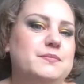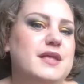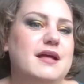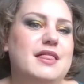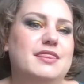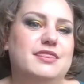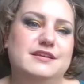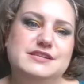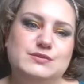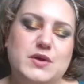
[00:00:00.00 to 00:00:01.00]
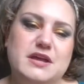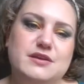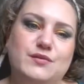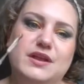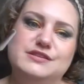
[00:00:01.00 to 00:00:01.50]
This way you
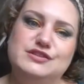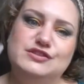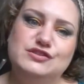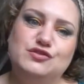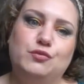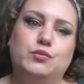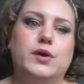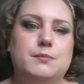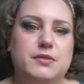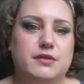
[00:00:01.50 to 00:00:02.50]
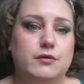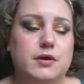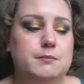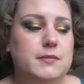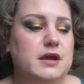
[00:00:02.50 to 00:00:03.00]
can scrape the cream
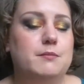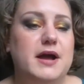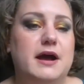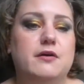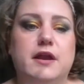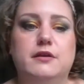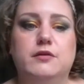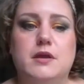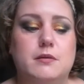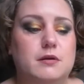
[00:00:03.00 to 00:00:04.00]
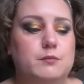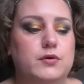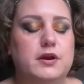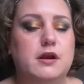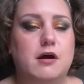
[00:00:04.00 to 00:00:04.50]
makeup out and you can put
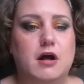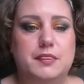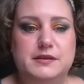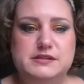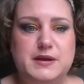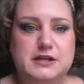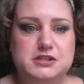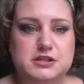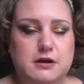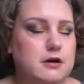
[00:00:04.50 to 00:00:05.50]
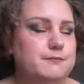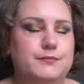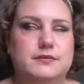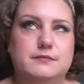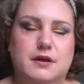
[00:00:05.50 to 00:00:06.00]
it on the spatula, or
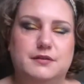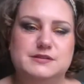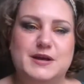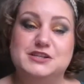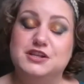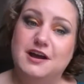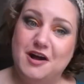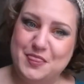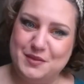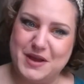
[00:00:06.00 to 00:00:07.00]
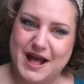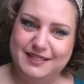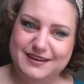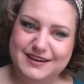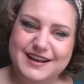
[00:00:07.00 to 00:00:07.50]
on the
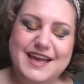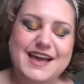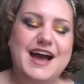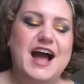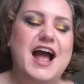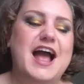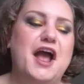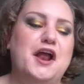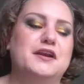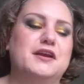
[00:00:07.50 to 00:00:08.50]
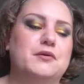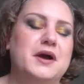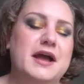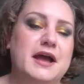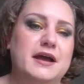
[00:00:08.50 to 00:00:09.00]
palette, and go
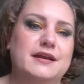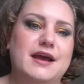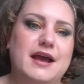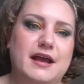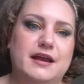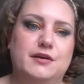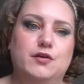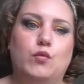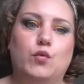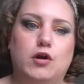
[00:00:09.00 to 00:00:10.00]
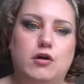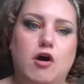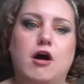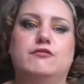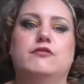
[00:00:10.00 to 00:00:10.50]
ahead and work
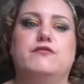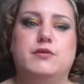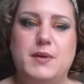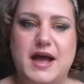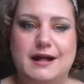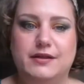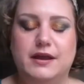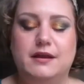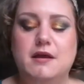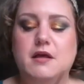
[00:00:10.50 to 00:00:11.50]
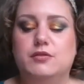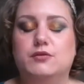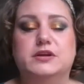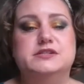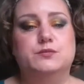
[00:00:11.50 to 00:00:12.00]
off of the palette. The
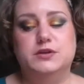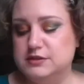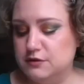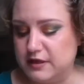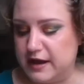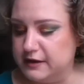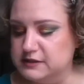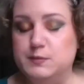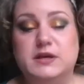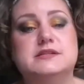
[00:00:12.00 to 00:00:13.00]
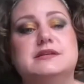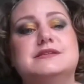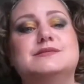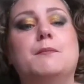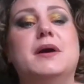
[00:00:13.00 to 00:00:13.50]
reason we do that is because it is
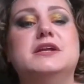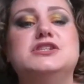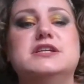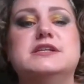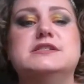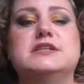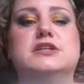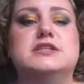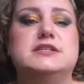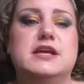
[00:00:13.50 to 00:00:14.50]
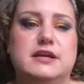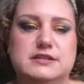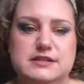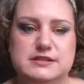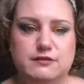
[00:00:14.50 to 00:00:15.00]
much easier to take a
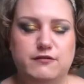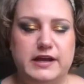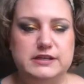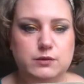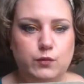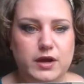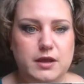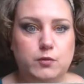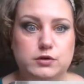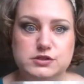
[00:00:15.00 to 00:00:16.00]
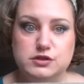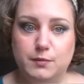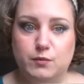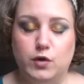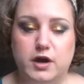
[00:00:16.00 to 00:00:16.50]
disinfectant wipe or soap and
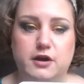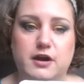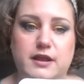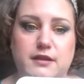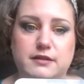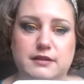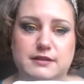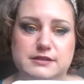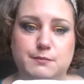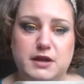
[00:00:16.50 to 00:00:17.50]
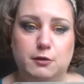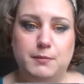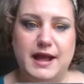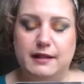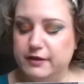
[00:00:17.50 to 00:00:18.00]
water and clean this metal
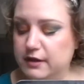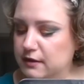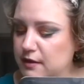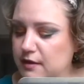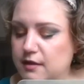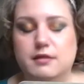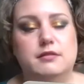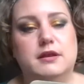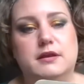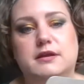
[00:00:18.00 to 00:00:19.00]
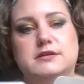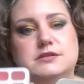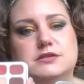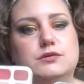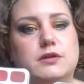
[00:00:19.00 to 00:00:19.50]
palette than it is
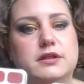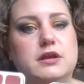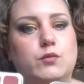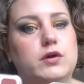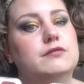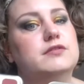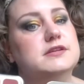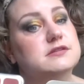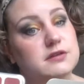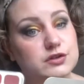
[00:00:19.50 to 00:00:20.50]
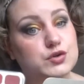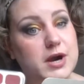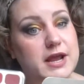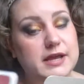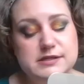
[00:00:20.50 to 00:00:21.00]
to clean one of these little
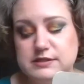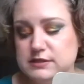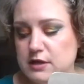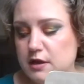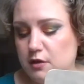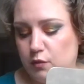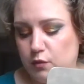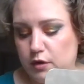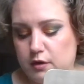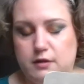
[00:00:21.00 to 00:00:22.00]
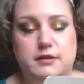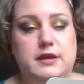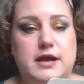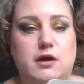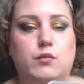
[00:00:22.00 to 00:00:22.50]
trays or clean
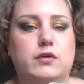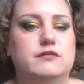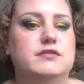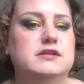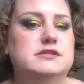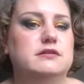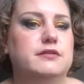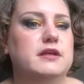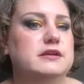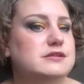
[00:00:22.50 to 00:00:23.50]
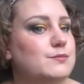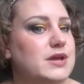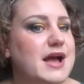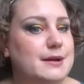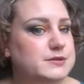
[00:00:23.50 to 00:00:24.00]
out one of these little things and be
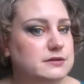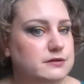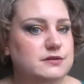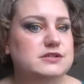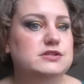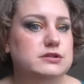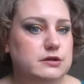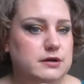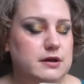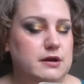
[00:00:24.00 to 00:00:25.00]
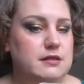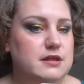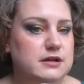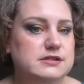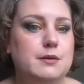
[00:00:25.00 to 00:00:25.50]
absolutely certain that
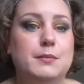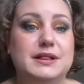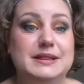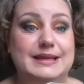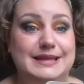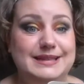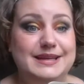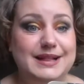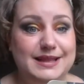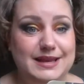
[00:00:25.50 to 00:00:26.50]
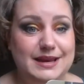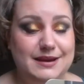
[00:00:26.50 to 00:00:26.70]
it's completely clean.